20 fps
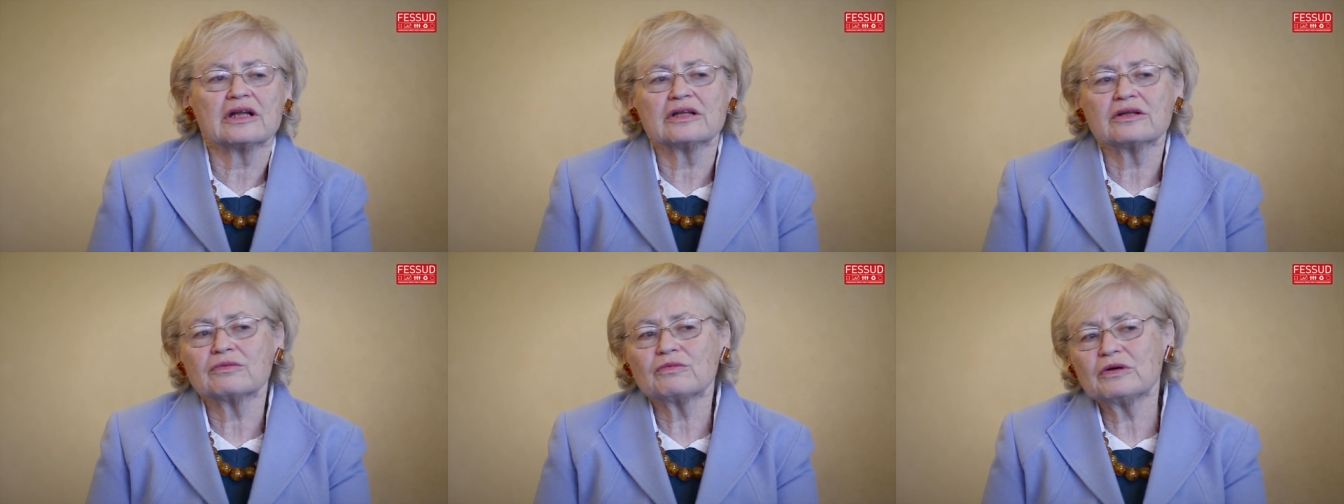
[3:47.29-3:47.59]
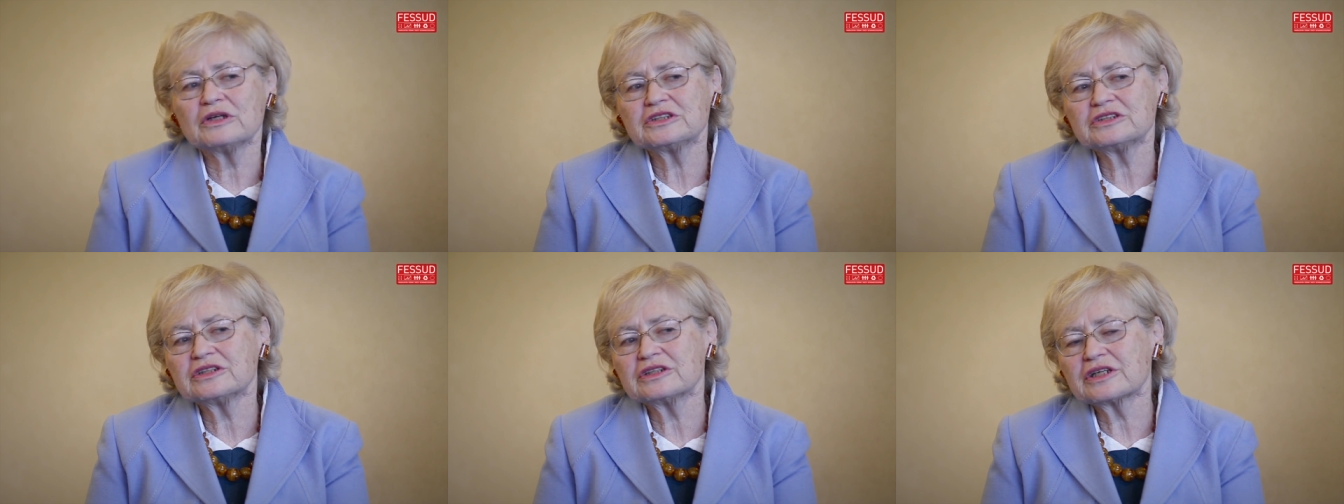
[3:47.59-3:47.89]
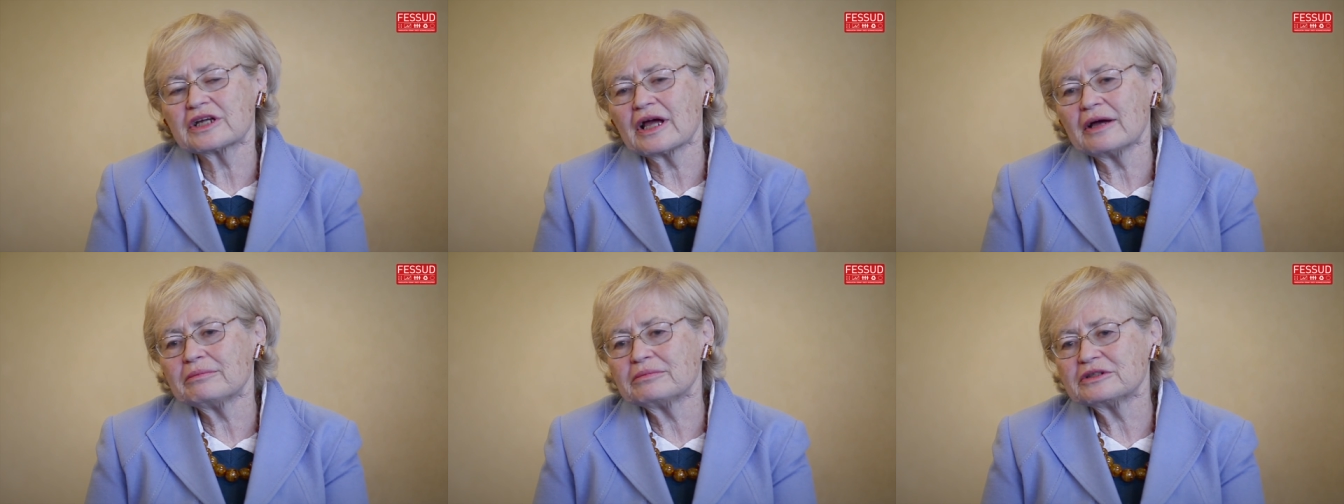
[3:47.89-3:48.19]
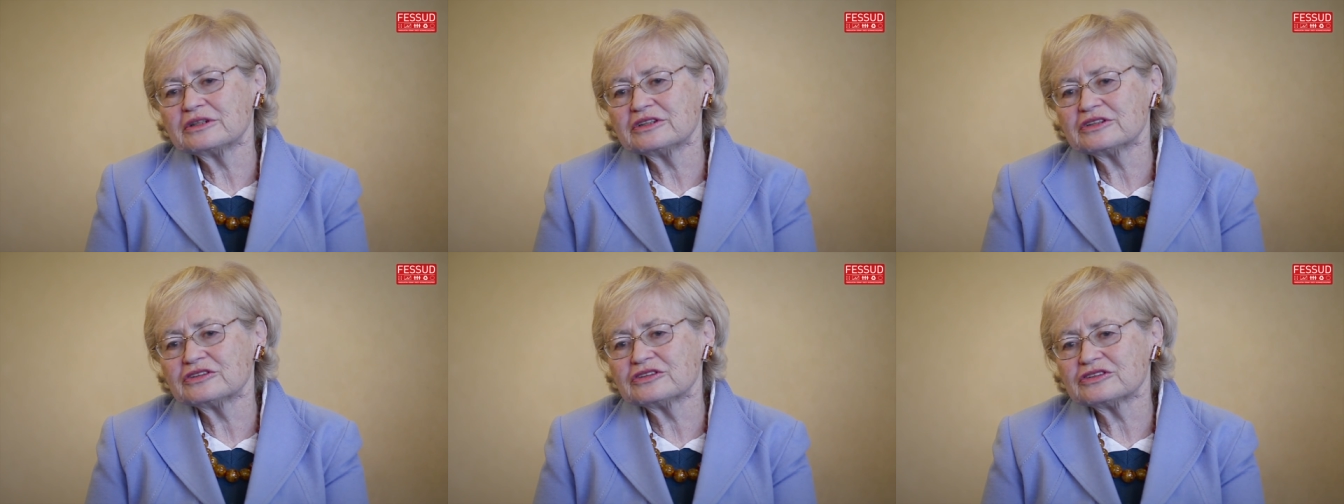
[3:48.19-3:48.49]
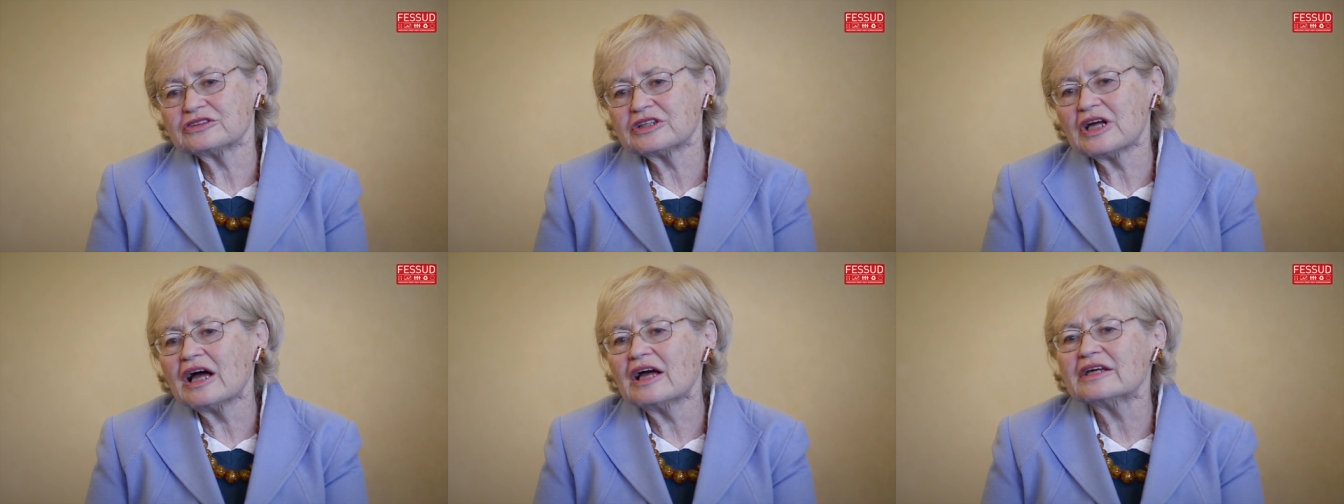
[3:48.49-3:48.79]
in Western capitalist
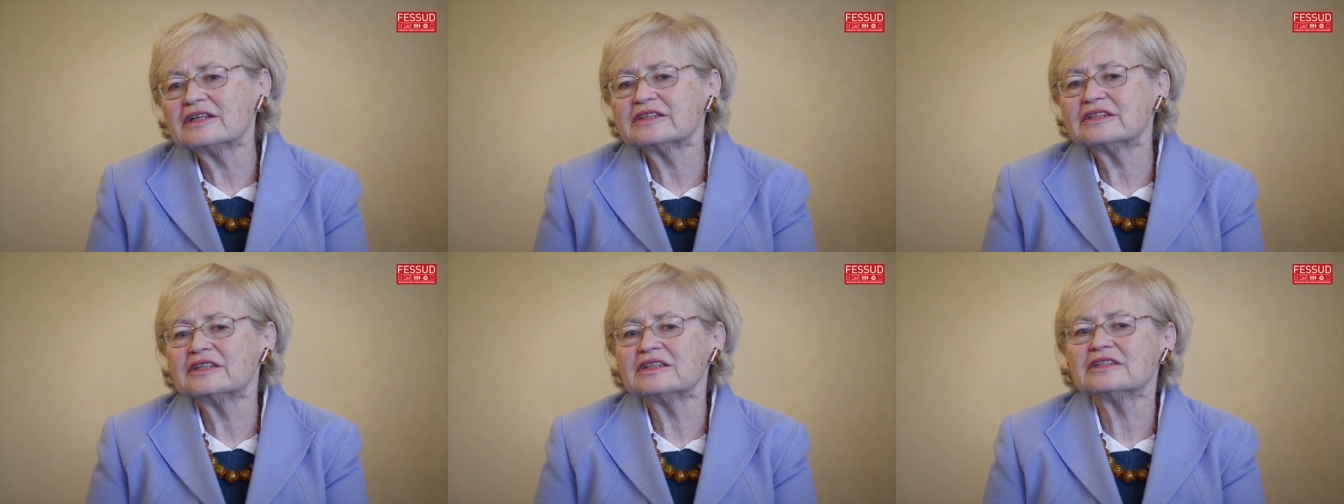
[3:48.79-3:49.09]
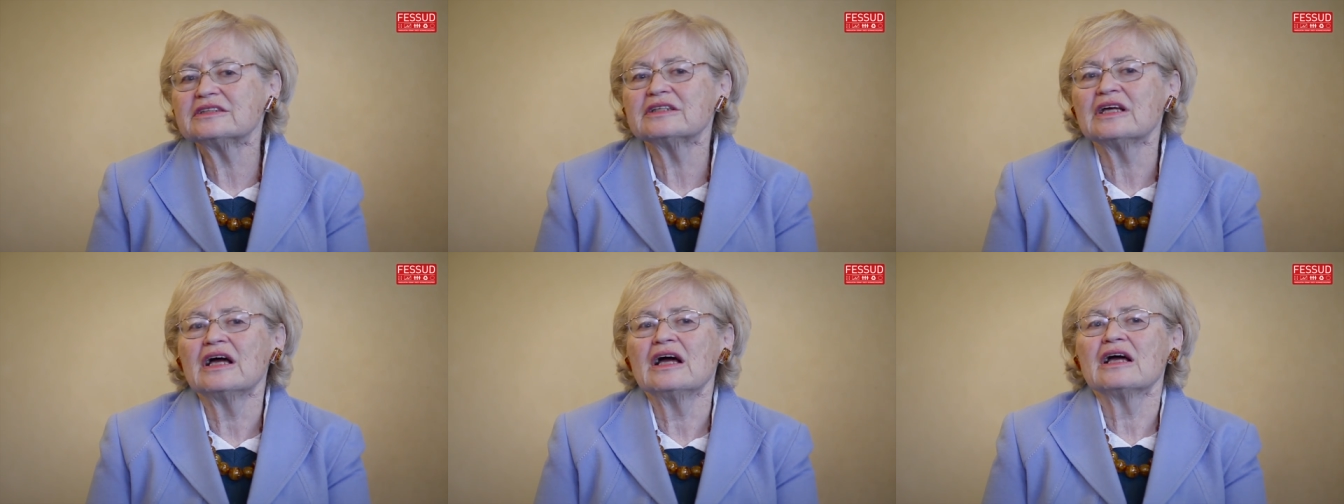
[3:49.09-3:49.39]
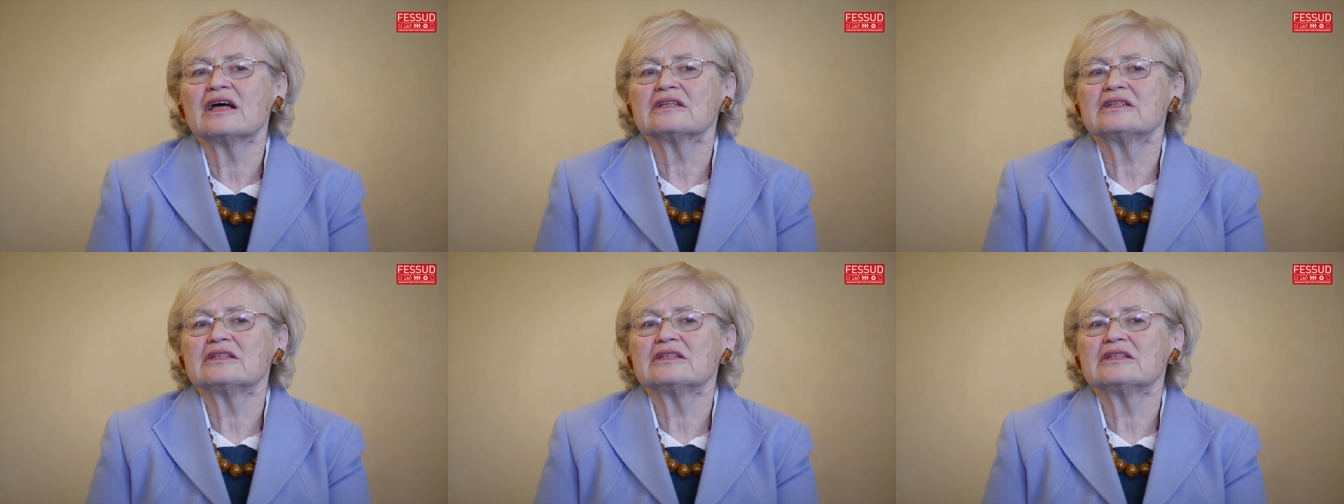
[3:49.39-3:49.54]
societies